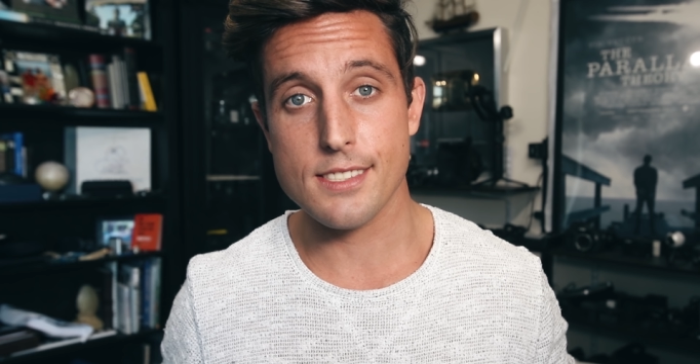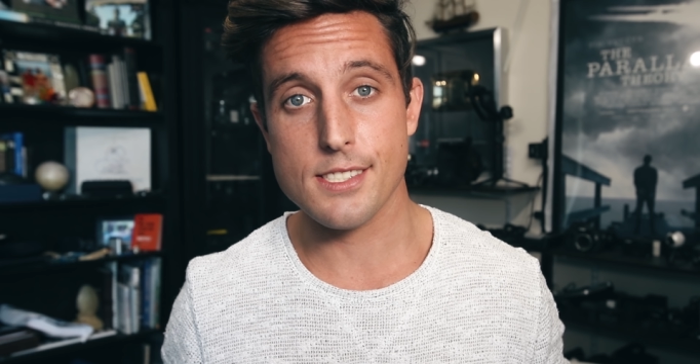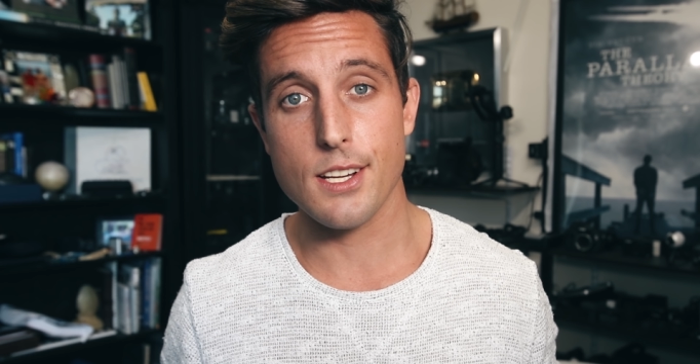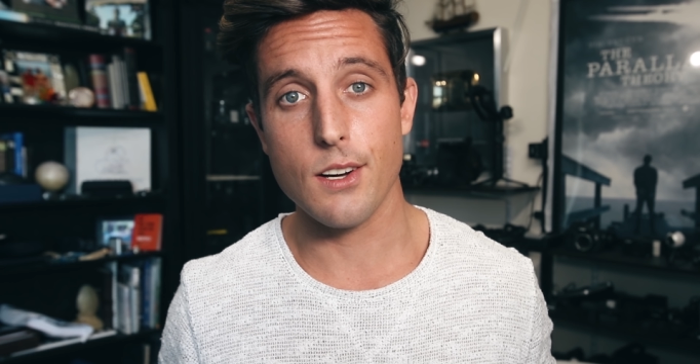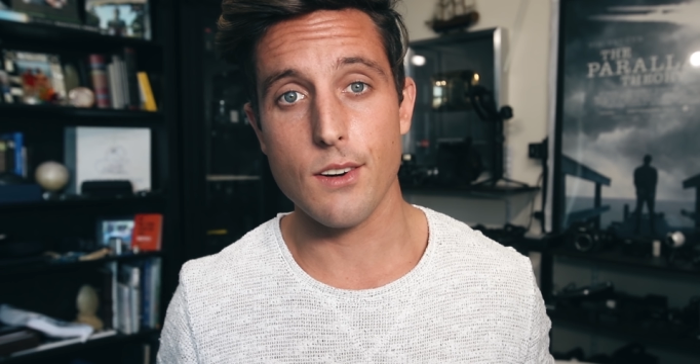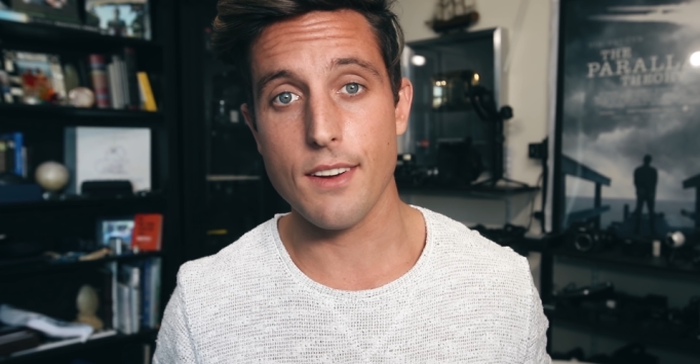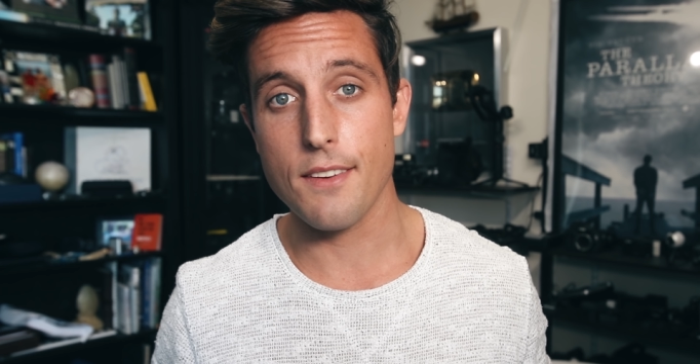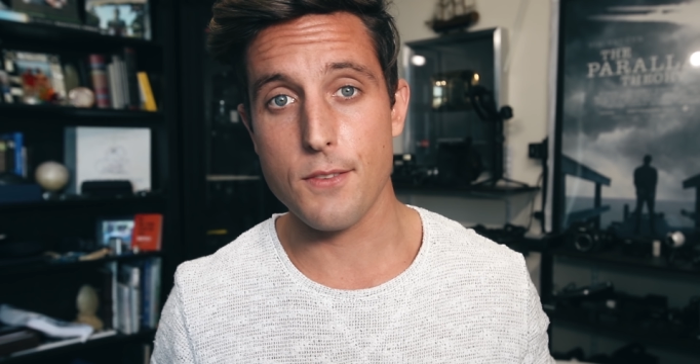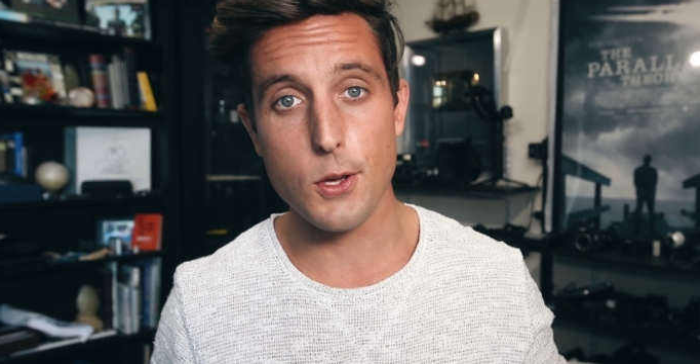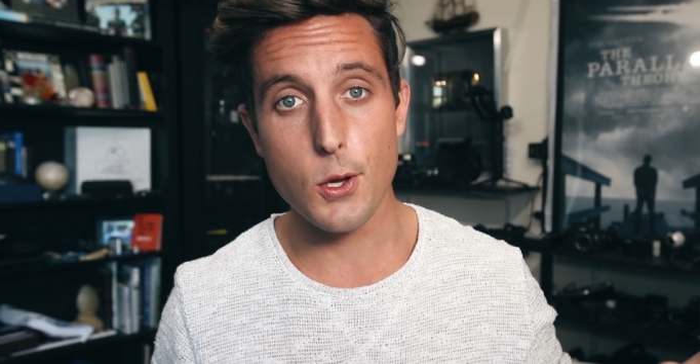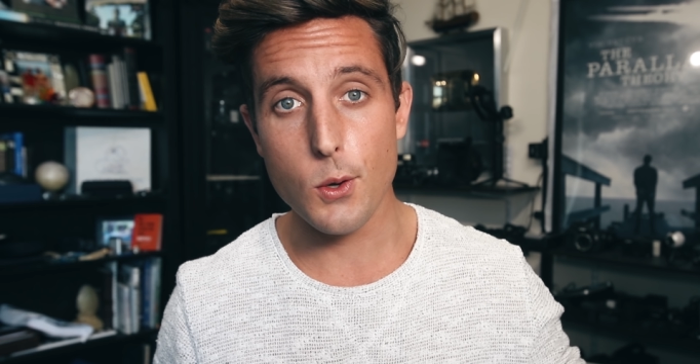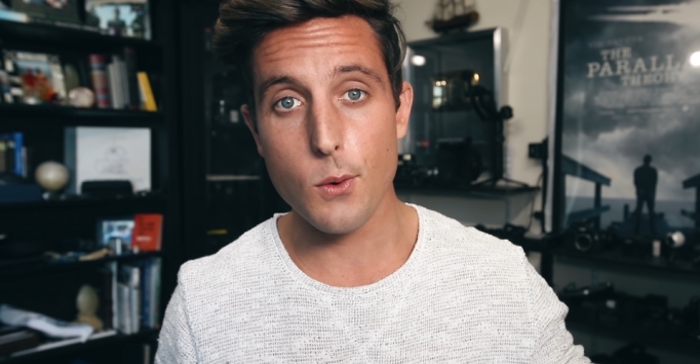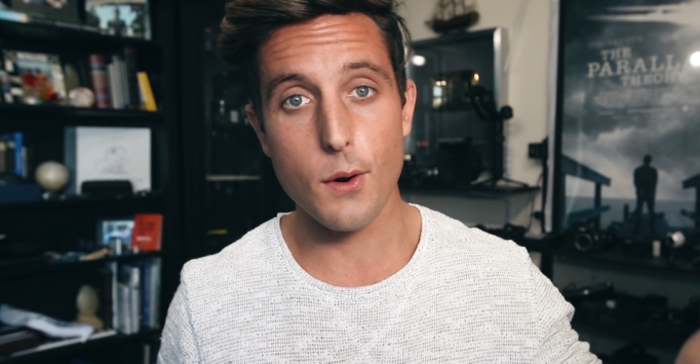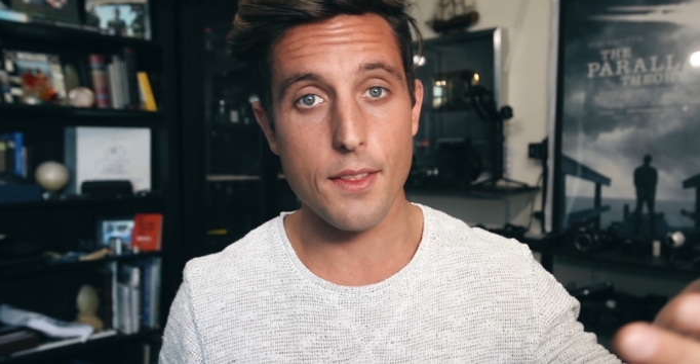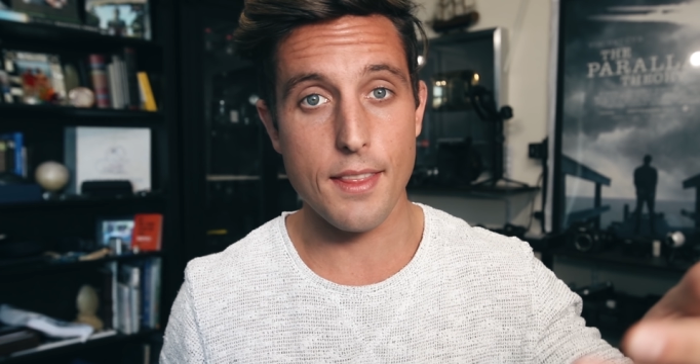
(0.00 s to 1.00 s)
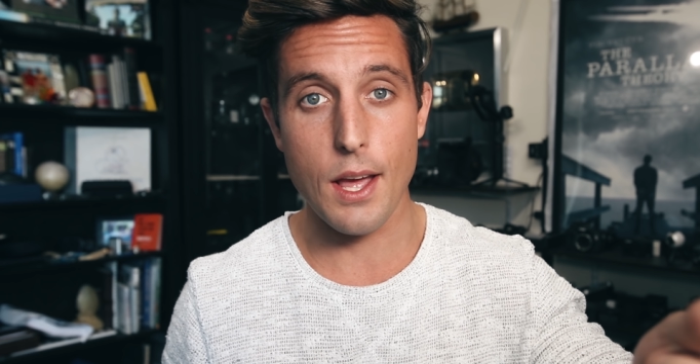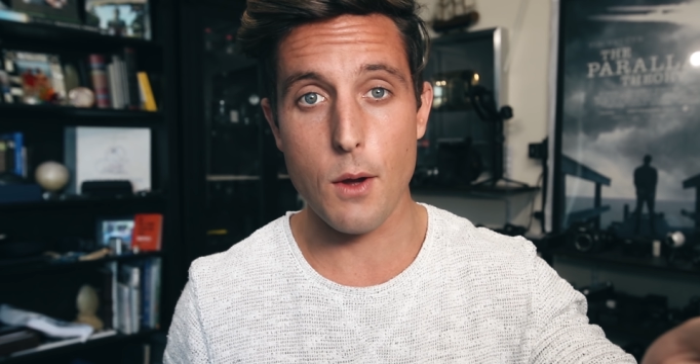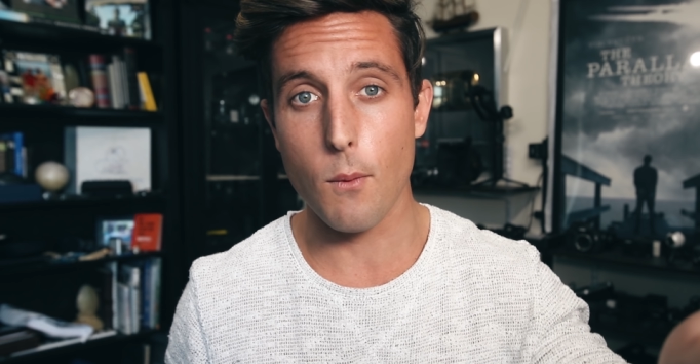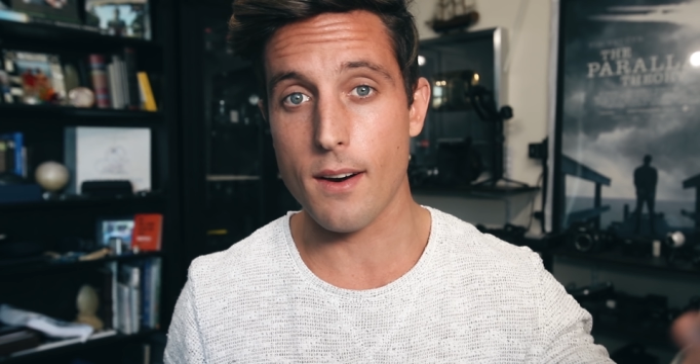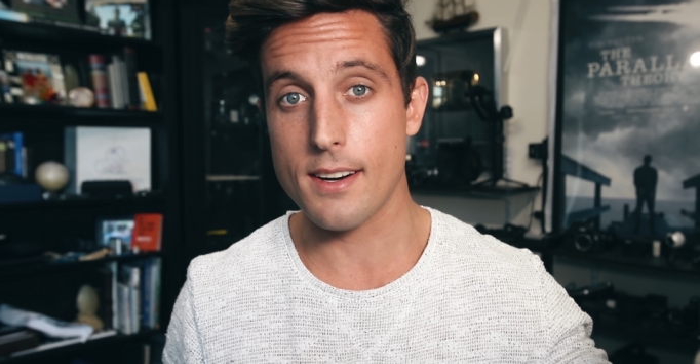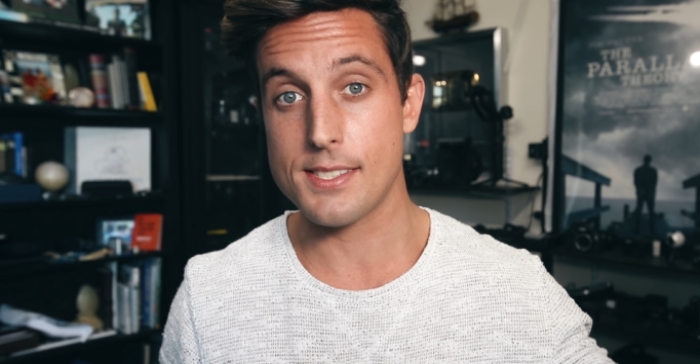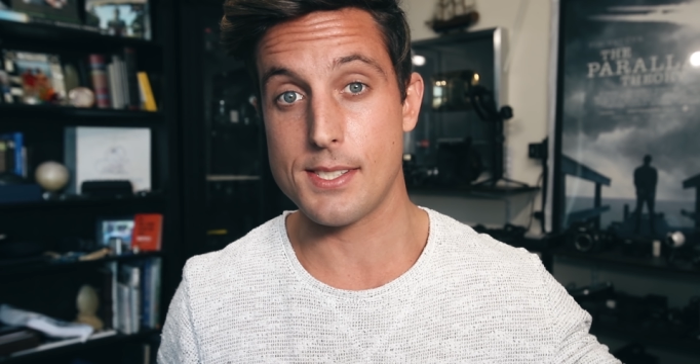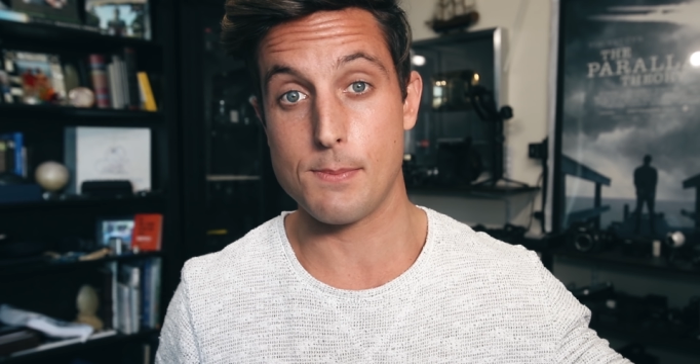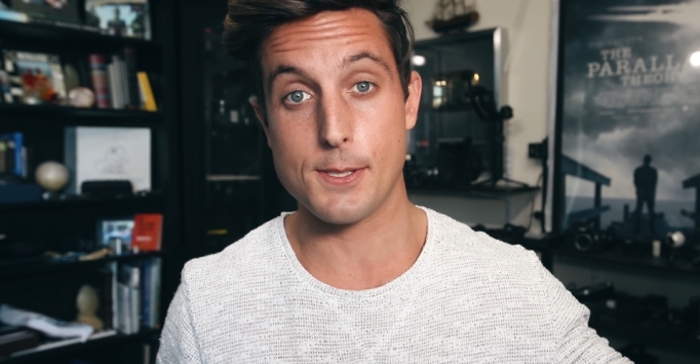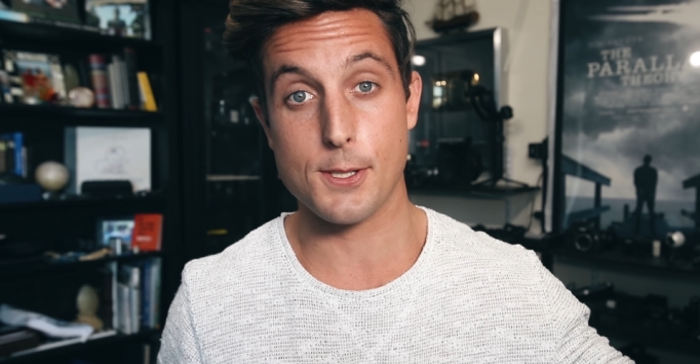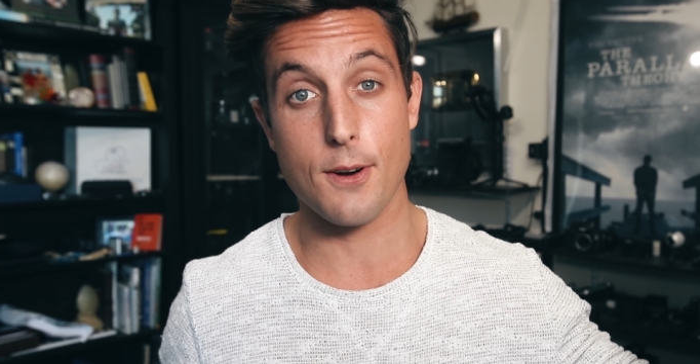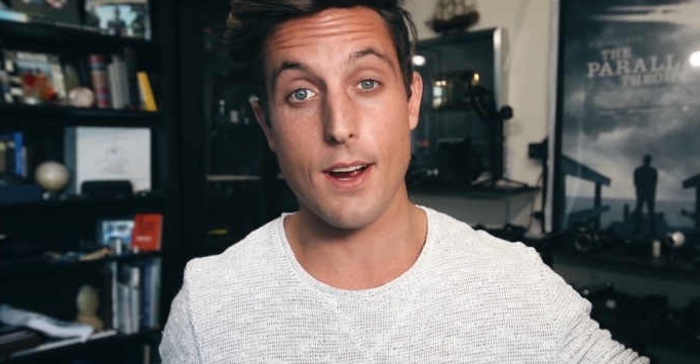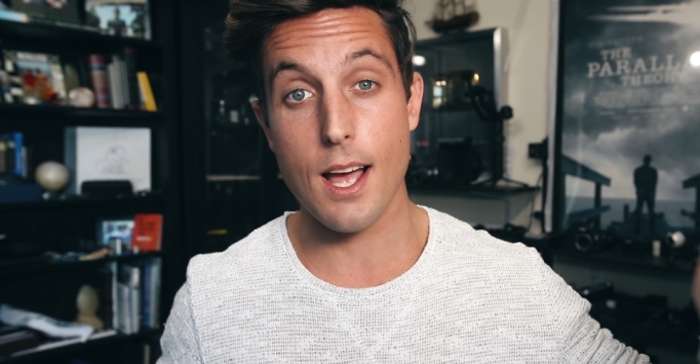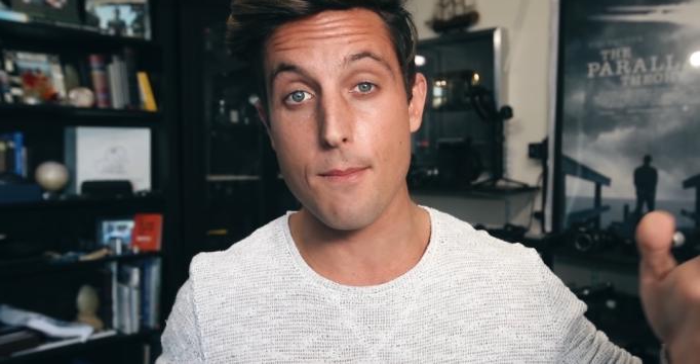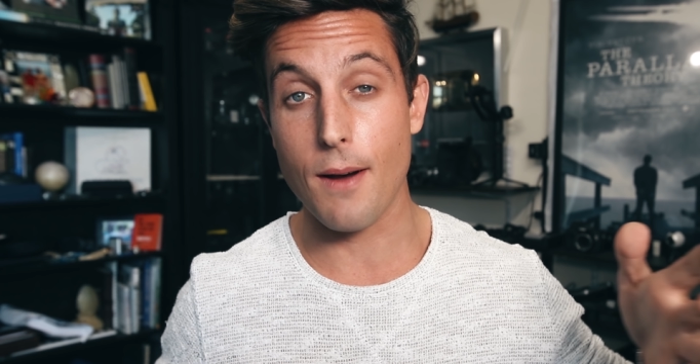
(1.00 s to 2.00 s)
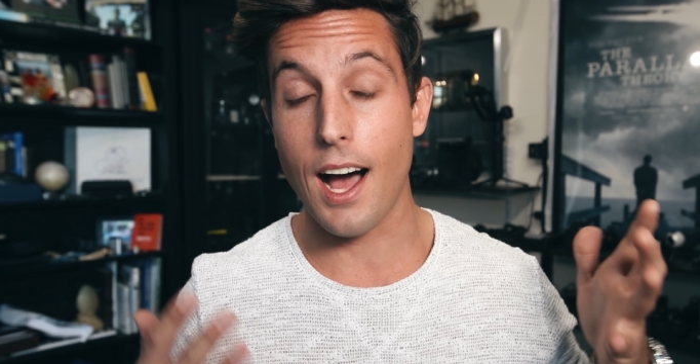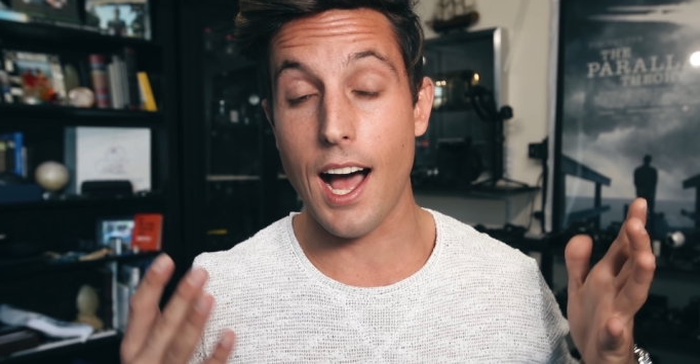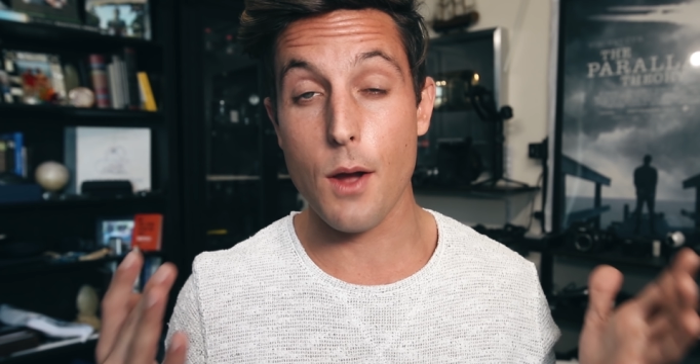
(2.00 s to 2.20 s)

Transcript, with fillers: So if you or they want to subscribe,